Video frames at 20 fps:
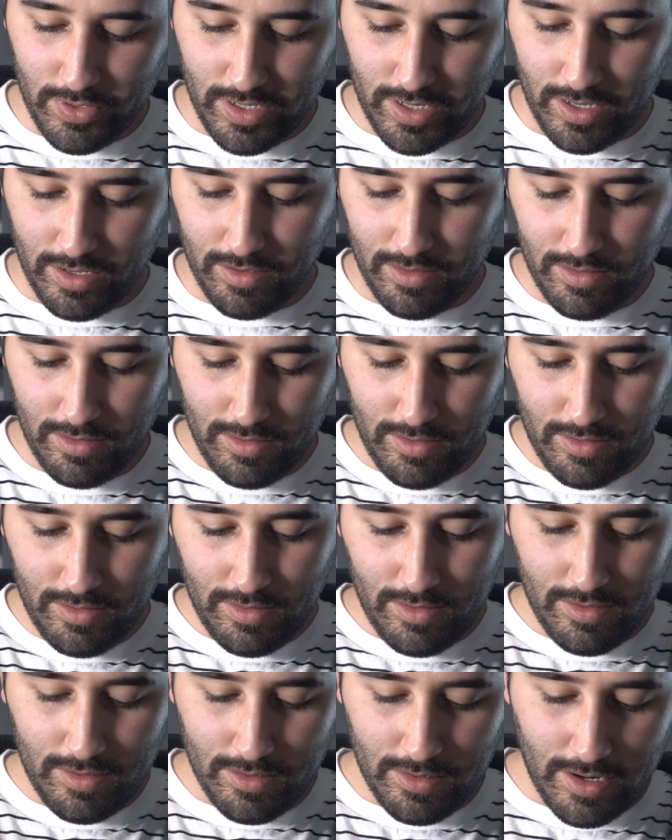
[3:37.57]
buddy.
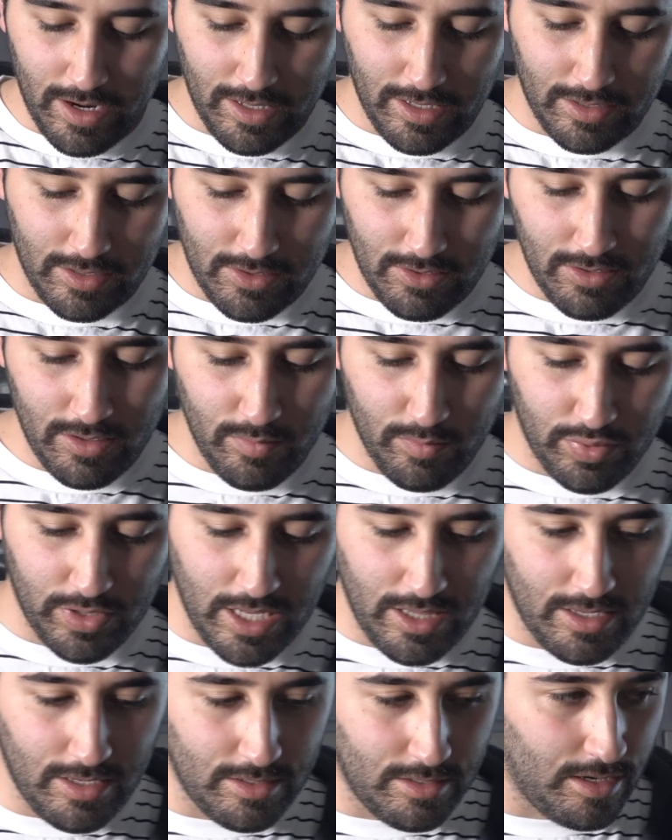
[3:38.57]
All right, let's go ahead and
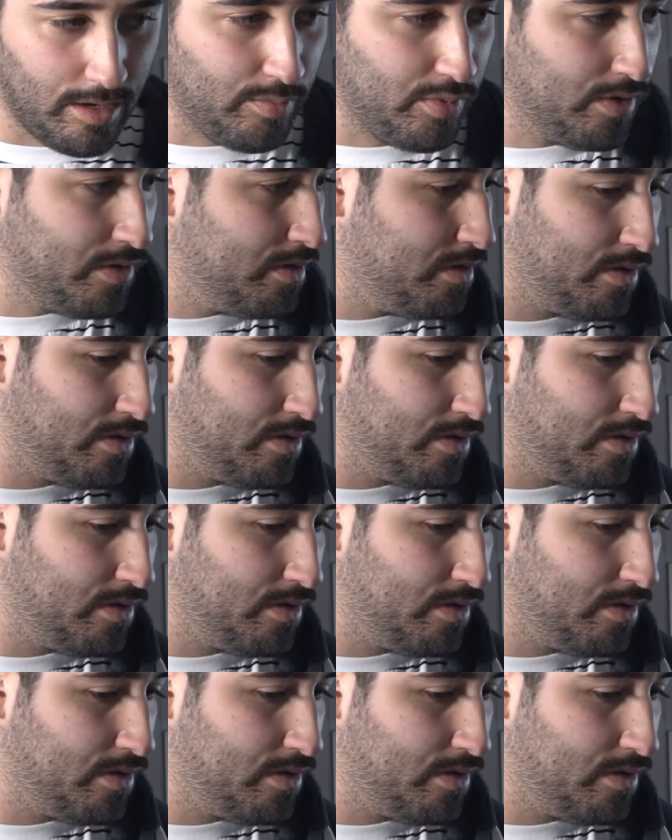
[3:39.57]
plate these up.